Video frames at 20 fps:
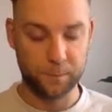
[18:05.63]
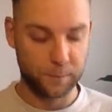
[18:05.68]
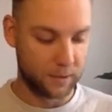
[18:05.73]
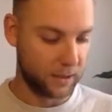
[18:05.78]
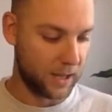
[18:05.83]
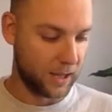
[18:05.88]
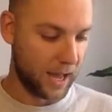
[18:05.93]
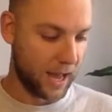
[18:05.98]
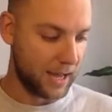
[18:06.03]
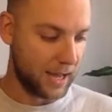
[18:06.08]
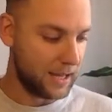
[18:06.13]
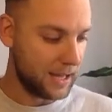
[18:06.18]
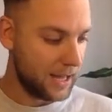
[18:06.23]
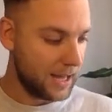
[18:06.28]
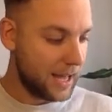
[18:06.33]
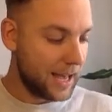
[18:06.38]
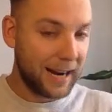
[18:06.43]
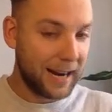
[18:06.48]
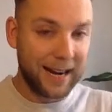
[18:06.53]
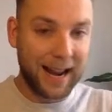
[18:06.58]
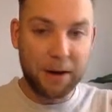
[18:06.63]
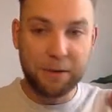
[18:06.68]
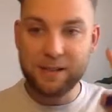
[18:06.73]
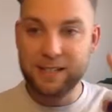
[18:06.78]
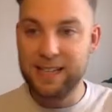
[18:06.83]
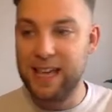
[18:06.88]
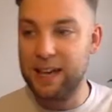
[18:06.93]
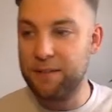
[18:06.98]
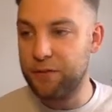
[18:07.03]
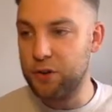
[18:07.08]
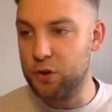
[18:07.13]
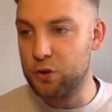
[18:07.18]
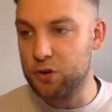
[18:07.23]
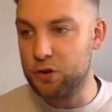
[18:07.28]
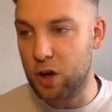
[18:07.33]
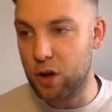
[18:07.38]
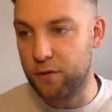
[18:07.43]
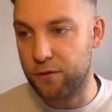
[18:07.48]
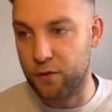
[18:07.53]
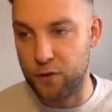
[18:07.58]
Okay, now it's giving us
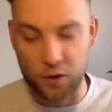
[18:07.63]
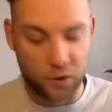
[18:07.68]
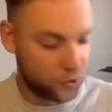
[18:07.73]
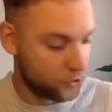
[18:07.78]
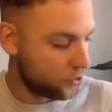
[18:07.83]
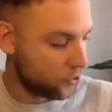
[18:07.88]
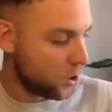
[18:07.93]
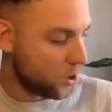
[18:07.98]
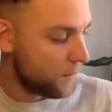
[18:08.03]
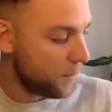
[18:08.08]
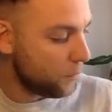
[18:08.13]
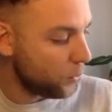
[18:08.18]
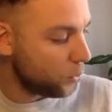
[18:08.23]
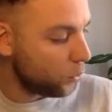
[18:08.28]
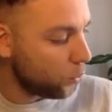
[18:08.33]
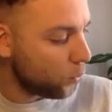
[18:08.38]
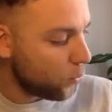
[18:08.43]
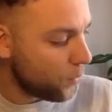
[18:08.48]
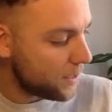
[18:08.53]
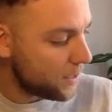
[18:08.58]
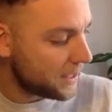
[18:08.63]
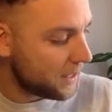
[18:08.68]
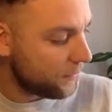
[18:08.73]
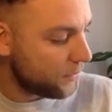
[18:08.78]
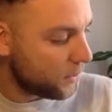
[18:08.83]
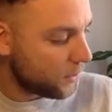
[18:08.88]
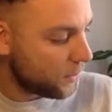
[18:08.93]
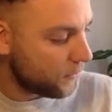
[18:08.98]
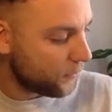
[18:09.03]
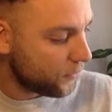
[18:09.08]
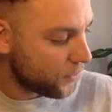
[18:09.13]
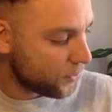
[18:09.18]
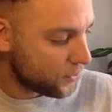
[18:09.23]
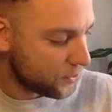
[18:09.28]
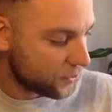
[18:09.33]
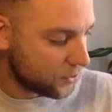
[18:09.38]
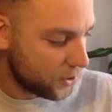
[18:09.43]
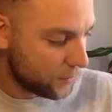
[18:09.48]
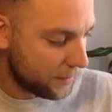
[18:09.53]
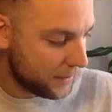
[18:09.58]
our first term. It will always give you the first
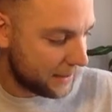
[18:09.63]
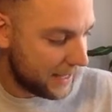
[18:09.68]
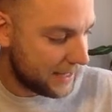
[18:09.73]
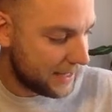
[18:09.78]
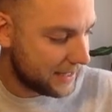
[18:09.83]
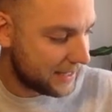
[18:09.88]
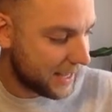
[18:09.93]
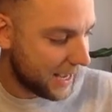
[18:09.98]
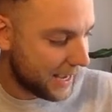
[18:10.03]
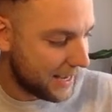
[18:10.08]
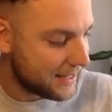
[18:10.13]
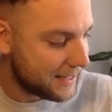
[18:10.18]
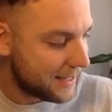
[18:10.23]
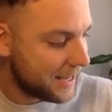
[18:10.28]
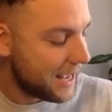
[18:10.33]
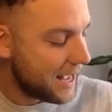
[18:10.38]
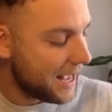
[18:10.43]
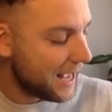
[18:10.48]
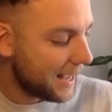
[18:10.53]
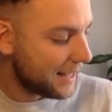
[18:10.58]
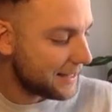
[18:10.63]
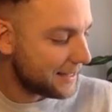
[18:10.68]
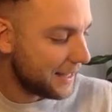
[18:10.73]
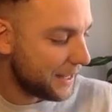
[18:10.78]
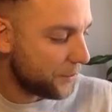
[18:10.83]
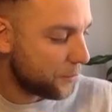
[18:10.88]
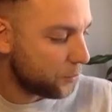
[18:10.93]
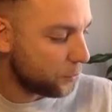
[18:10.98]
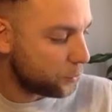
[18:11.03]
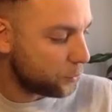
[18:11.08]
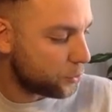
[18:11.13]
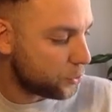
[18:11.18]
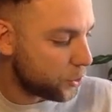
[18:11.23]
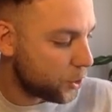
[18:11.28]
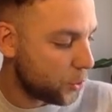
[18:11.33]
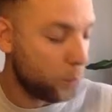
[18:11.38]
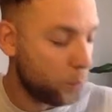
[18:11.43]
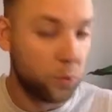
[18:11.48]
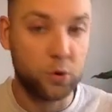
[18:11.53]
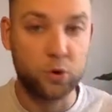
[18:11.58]
term. In this case, it's equal
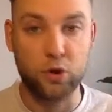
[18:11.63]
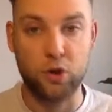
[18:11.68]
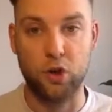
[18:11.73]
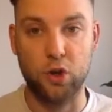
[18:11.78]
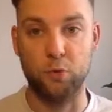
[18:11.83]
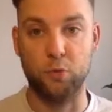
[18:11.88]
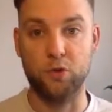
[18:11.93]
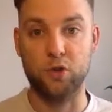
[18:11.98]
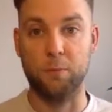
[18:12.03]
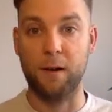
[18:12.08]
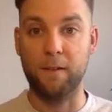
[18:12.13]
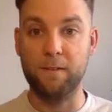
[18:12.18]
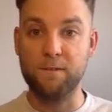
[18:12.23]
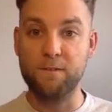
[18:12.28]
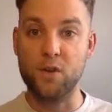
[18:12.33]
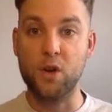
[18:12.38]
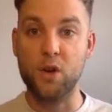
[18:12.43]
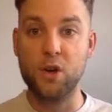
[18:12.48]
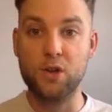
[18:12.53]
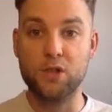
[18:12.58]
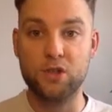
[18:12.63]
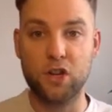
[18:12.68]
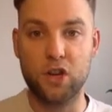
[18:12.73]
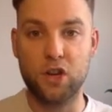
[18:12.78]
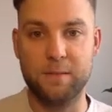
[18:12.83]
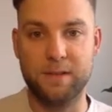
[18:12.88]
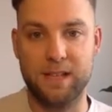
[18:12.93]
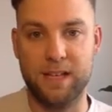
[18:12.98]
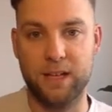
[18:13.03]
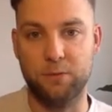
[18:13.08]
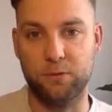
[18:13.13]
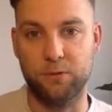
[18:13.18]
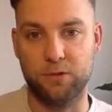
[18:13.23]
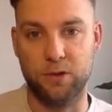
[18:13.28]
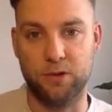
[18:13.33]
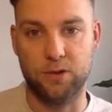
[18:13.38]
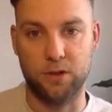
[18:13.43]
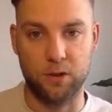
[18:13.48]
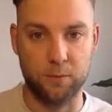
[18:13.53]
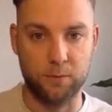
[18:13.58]
to 2. So my first term is equal to
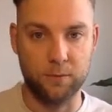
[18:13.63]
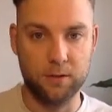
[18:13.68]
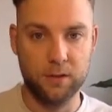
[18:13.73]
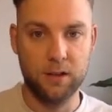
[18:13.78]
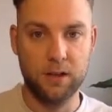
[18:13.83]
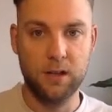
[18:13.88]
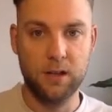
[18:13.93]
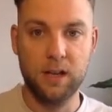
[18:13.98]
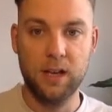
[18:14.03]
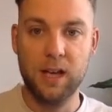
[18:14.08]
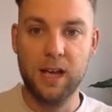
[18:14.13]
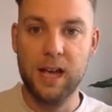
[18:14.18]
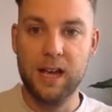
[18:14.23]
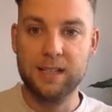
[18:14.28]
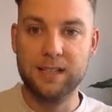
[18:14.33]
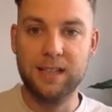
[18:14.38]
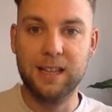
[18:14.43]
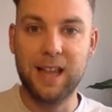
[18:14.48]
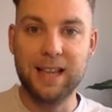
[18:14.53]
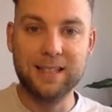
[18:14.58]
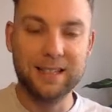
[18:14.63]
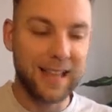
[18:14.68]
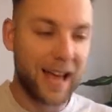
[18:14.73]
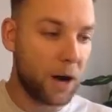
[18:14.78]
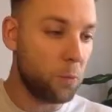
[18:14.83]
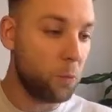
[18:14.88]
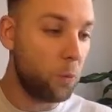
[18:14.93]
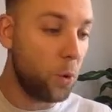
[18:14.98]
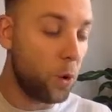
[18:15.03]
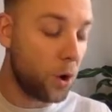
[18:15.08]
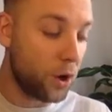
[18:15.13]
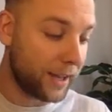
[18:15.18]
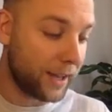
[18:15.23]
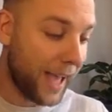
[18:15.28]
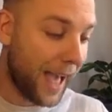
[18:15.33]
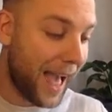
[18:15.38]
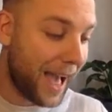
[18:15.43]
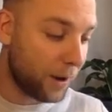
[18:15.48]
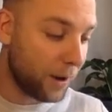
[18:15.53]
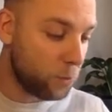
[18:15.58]
2. So let's now work
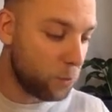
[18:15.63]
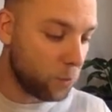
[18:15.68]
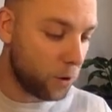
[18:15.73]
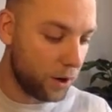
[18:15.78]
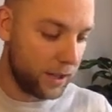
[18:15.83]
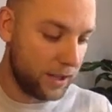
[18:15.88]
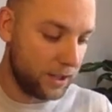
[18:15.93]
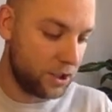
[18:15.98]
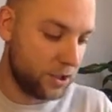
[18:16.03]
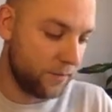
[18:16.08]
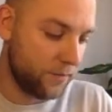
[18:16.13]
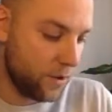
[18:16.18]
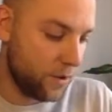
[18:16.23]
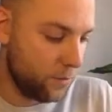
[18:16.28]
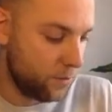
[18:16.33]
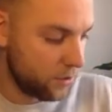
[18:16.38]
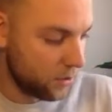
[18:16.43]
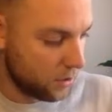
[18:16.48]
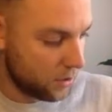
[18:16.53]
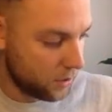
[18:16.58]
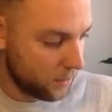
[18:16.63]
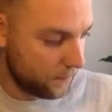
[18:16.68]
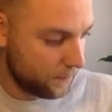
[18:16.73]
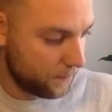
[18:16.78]
out what each of those are.